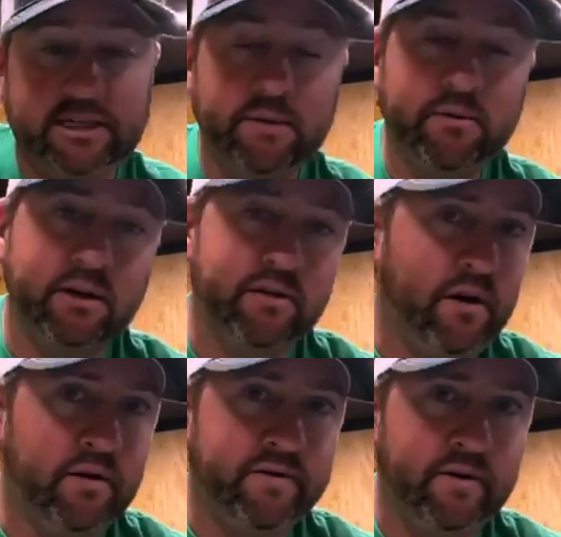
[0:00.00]
Typically in the
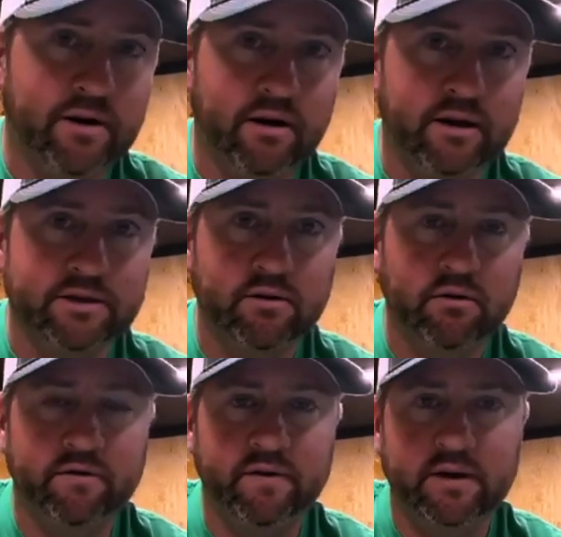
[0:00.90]
fall, if I'm targeting
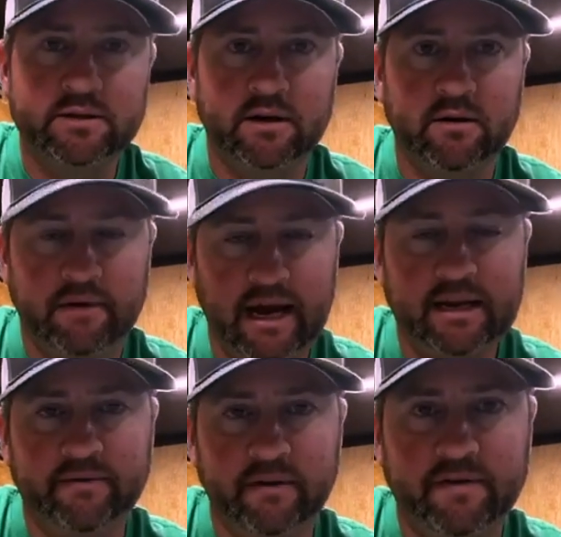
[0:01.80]
schooling fish that are
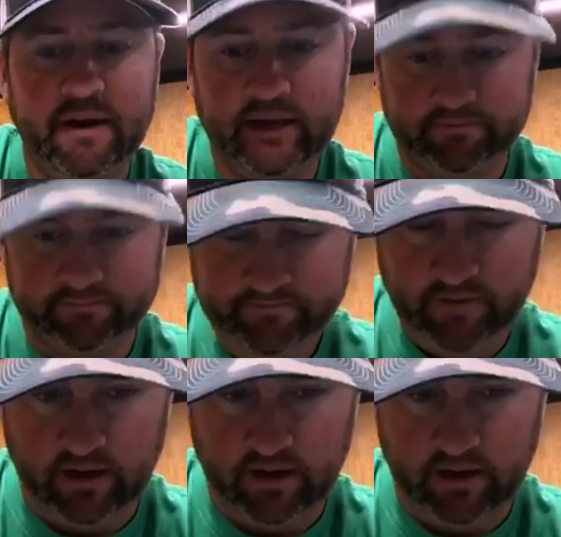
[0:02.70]
actively feeding,